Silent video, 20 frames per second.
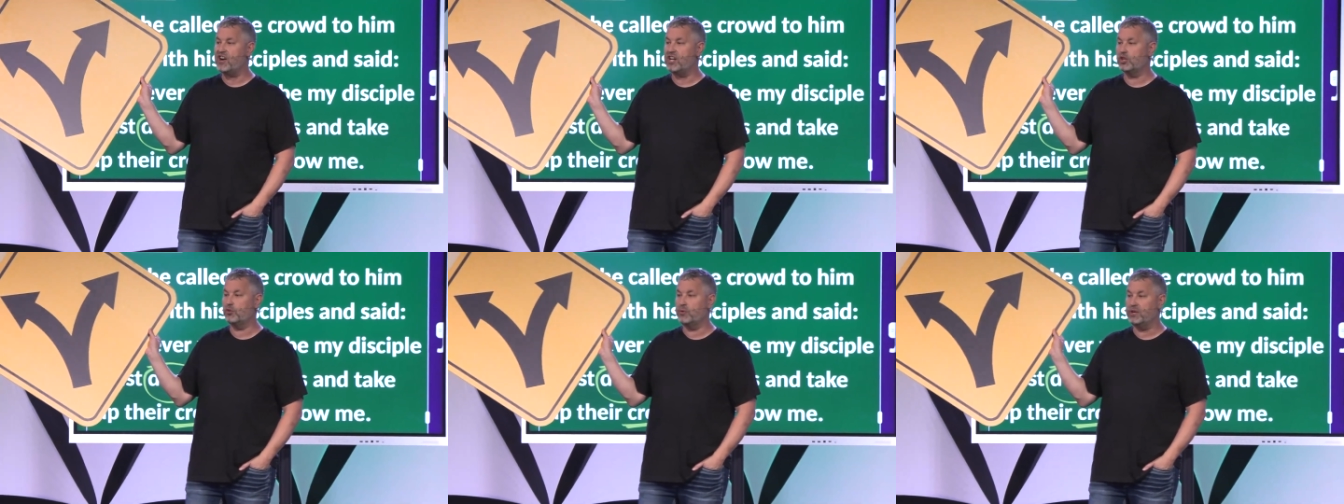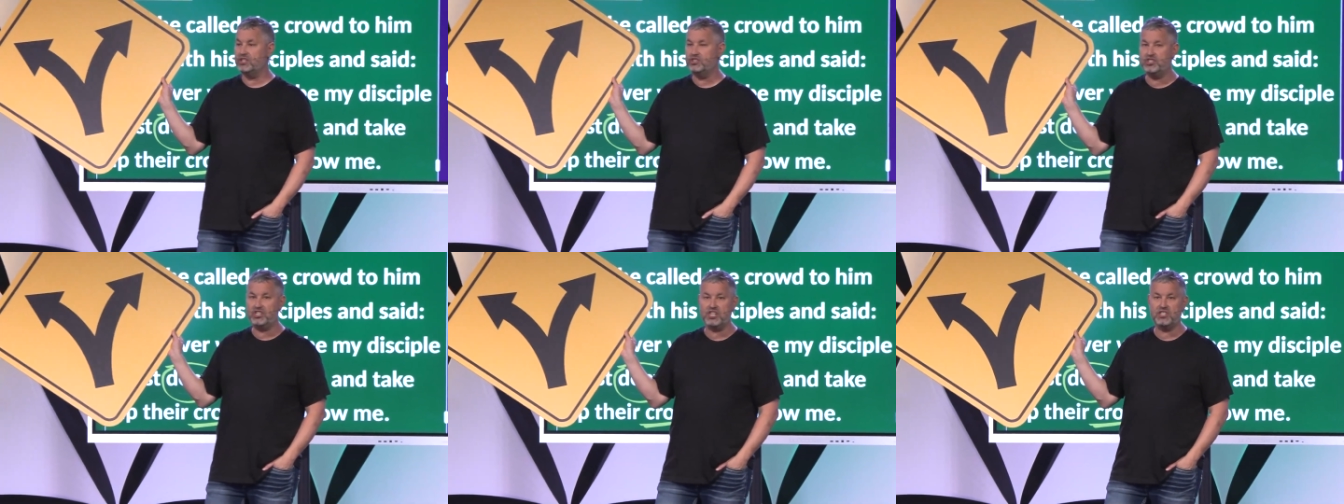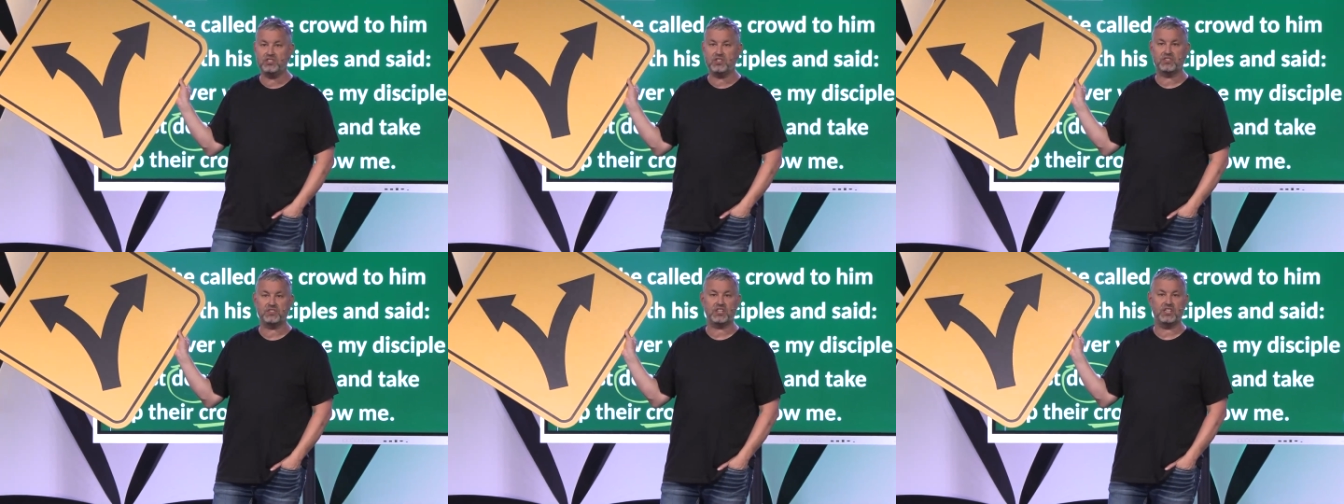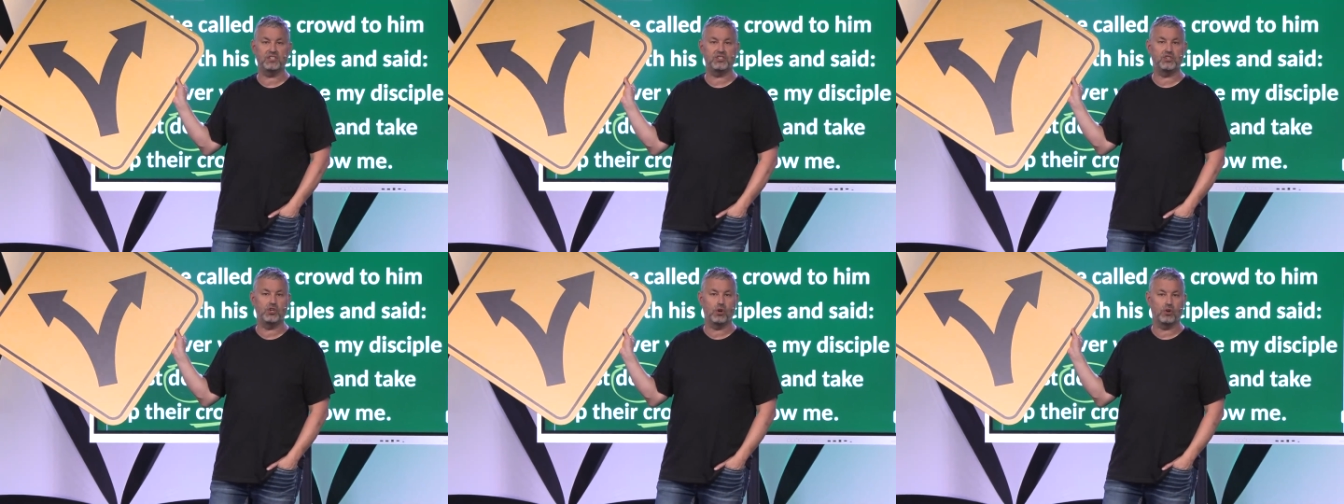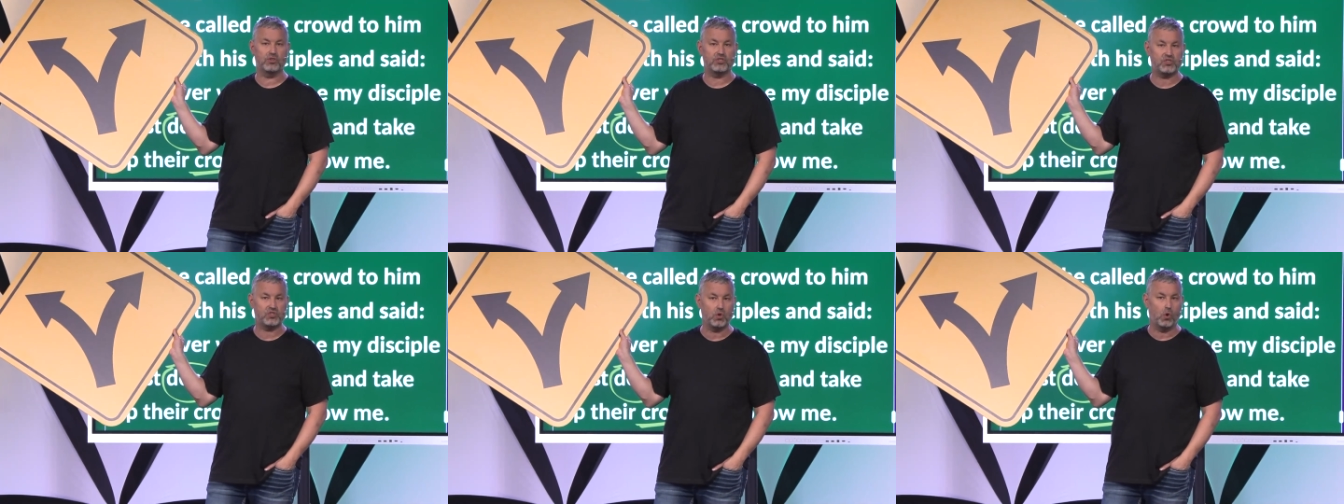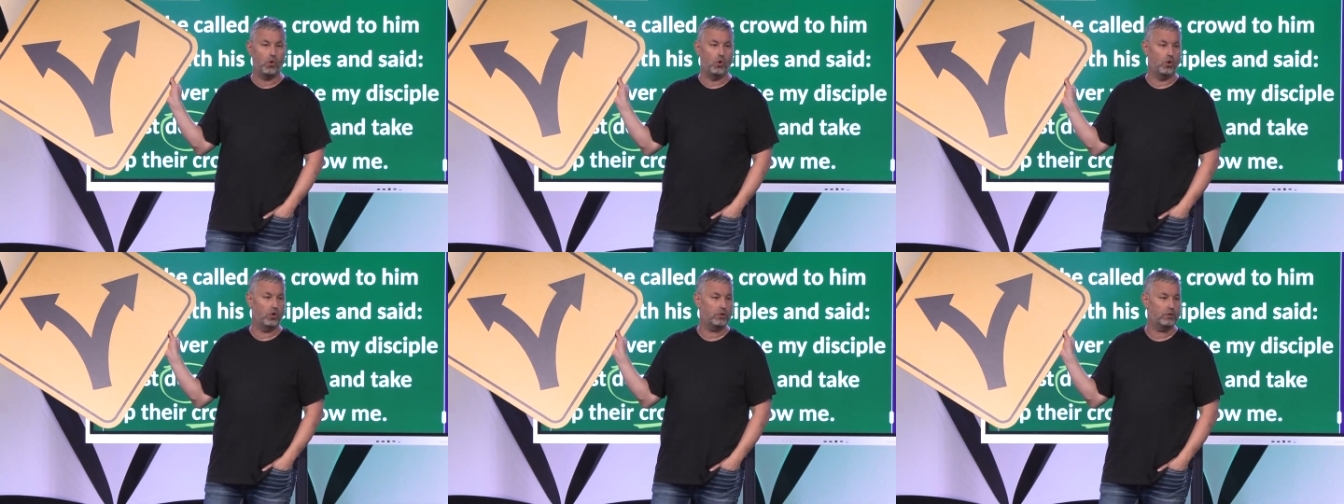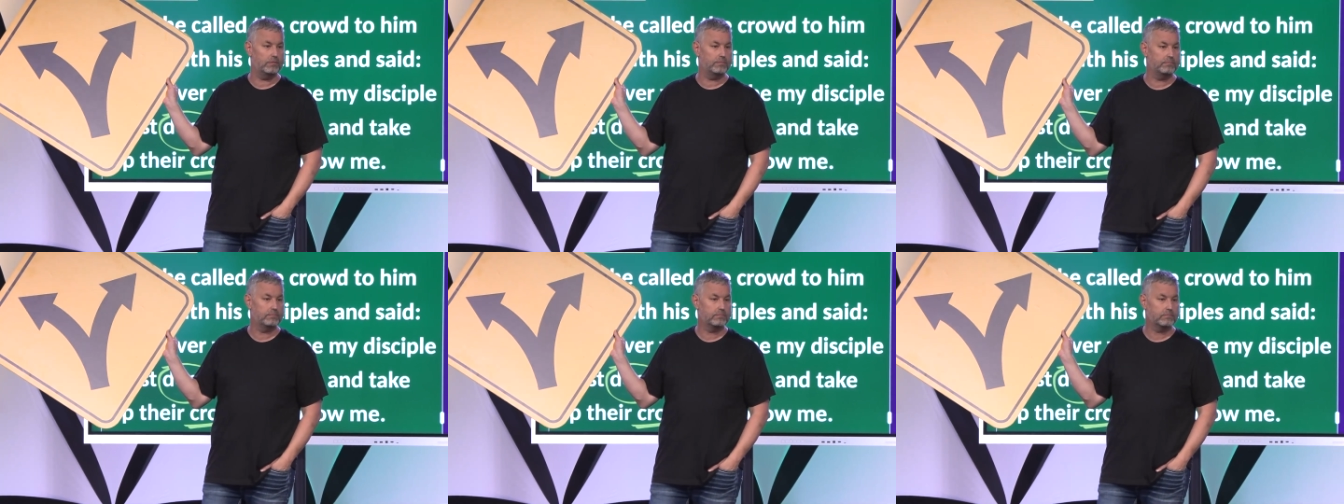following Jesus is your
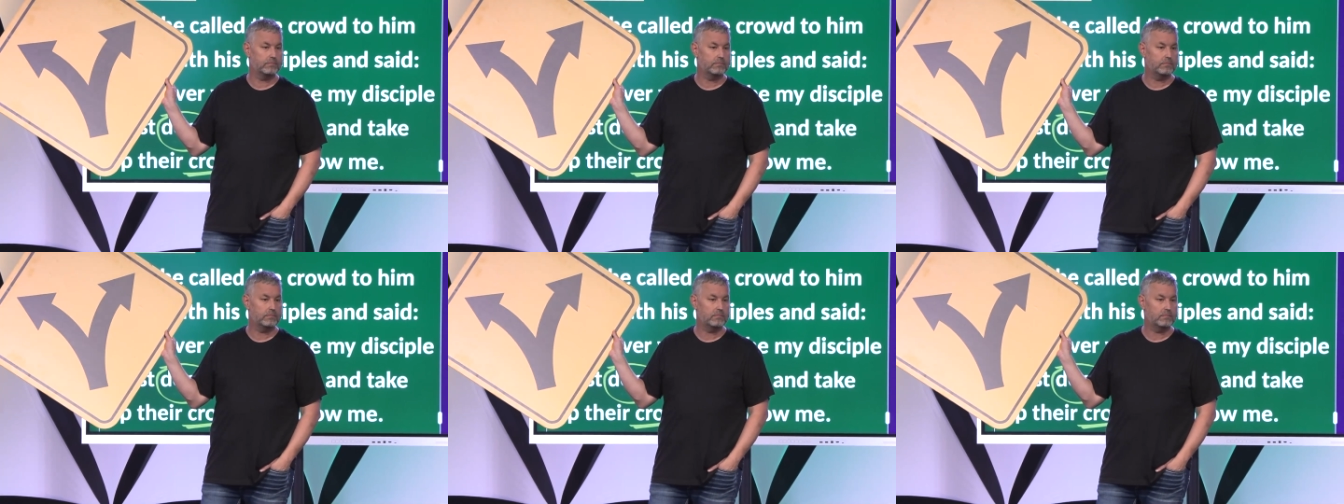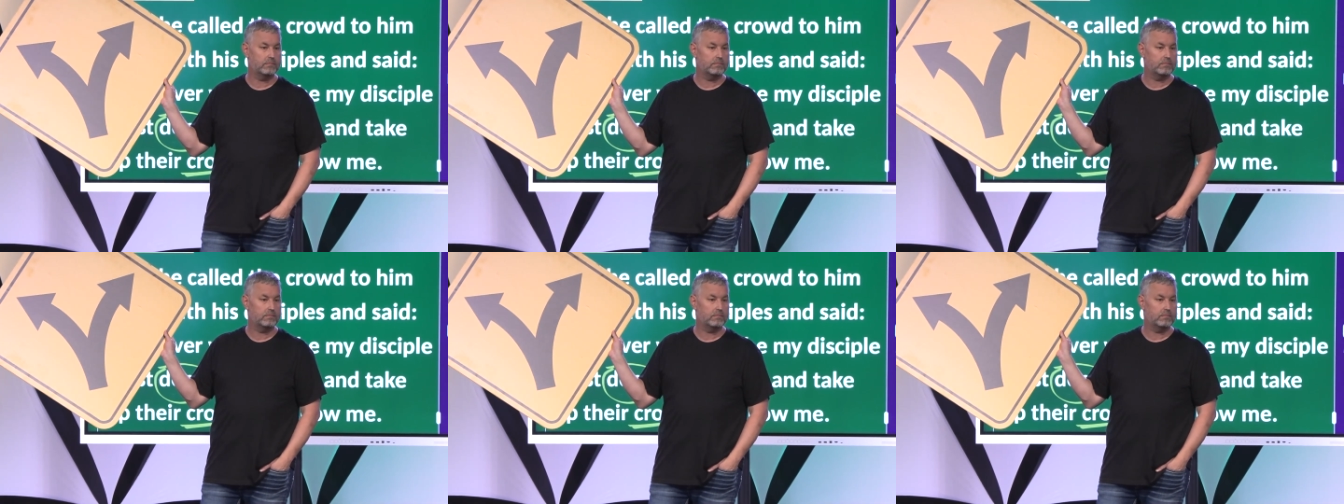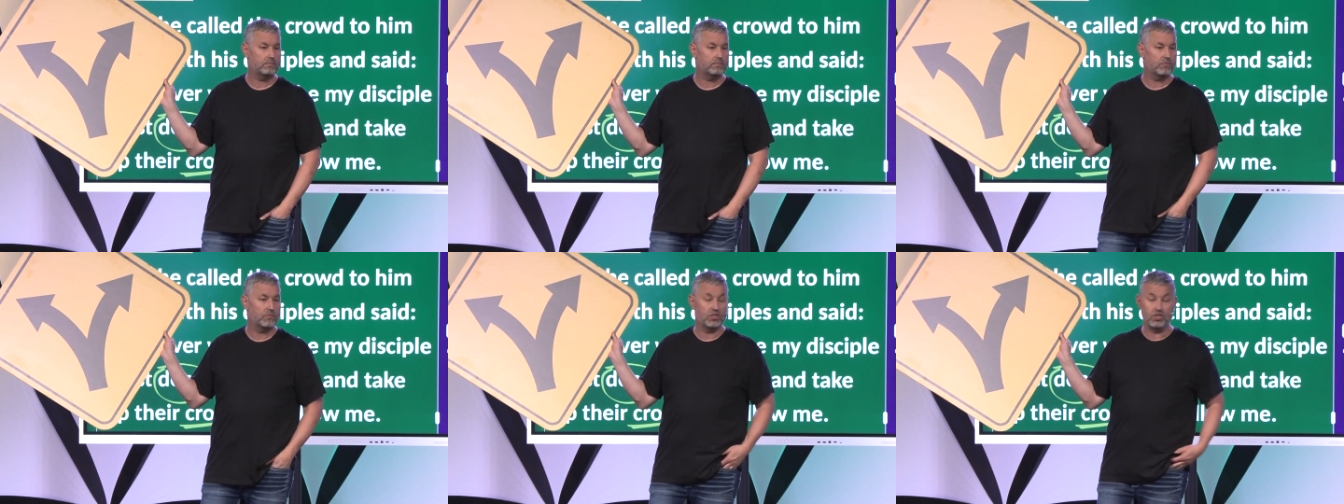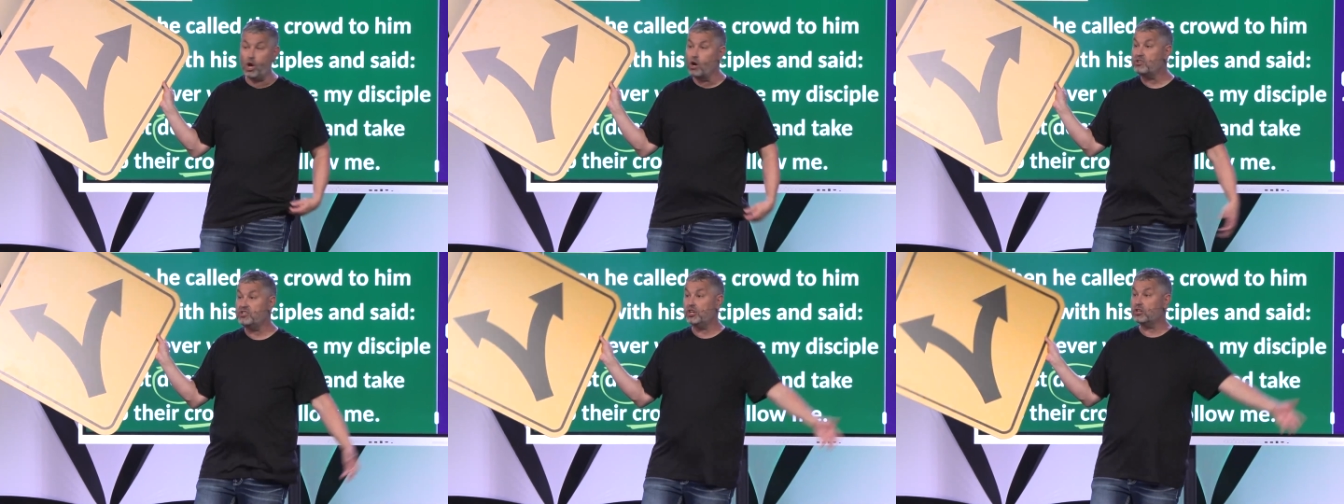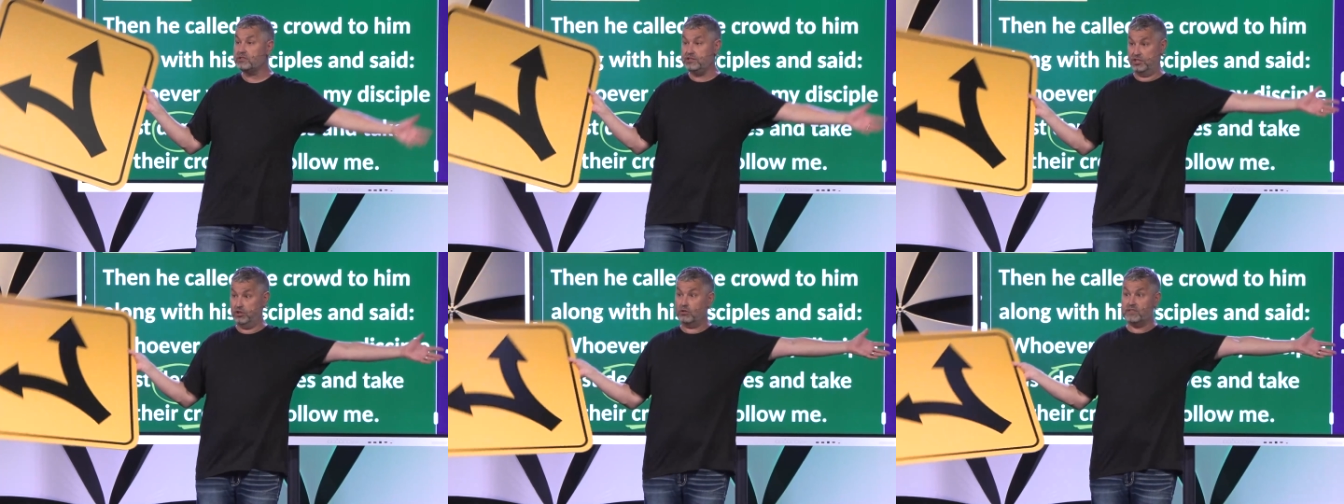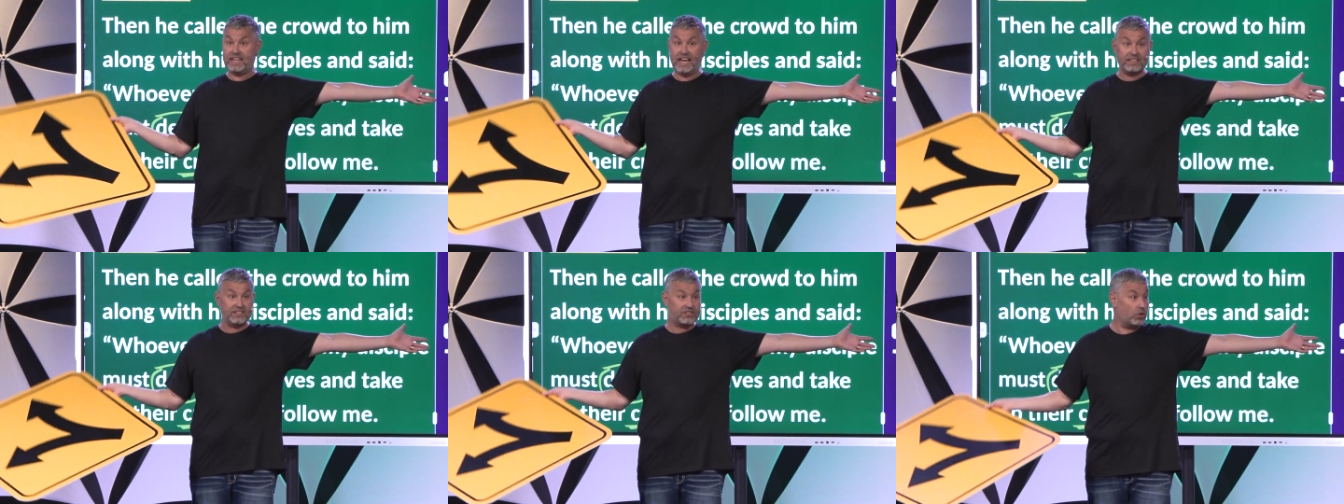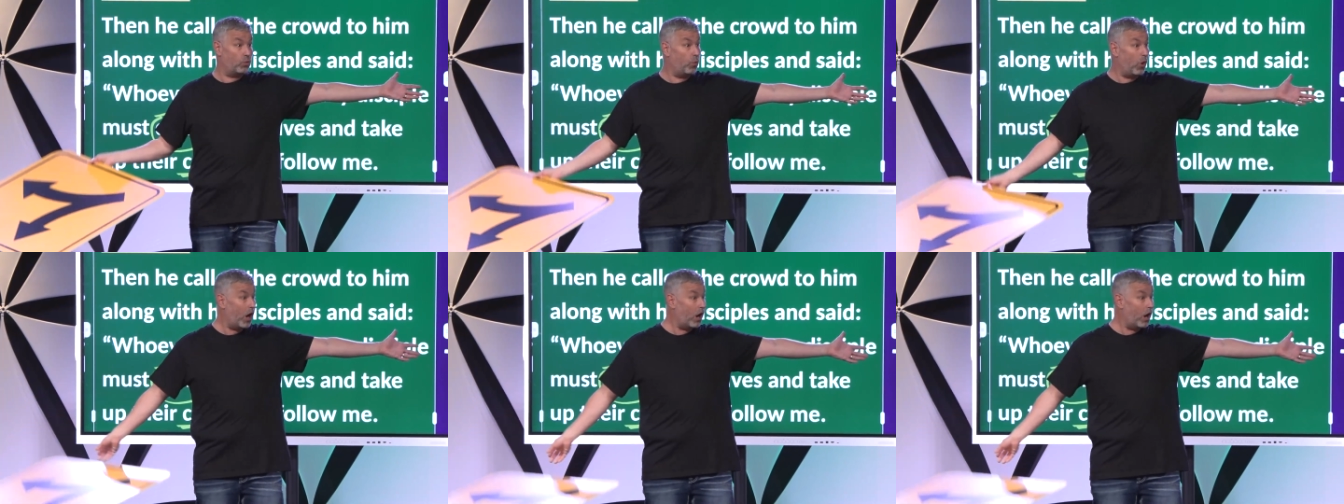soul. Oh, you, you'll get the